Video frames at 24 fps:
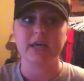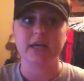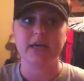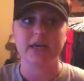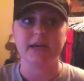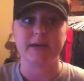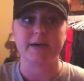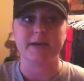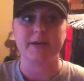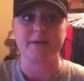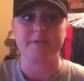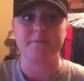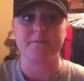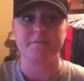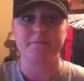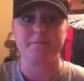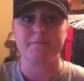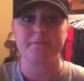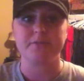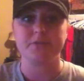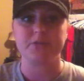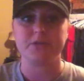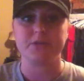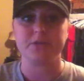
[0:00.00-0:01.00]

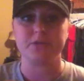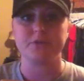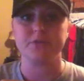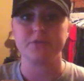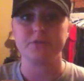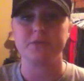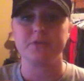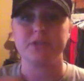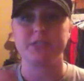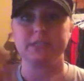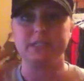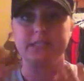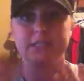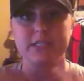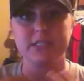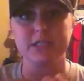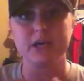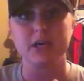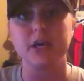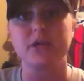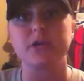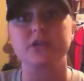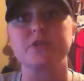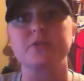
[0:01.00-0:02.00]
to
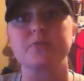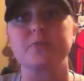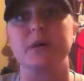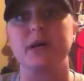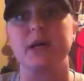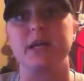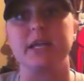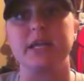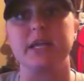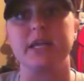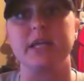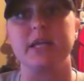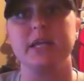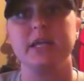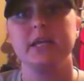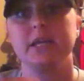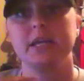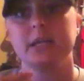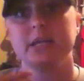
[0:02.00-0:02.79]
detox your body,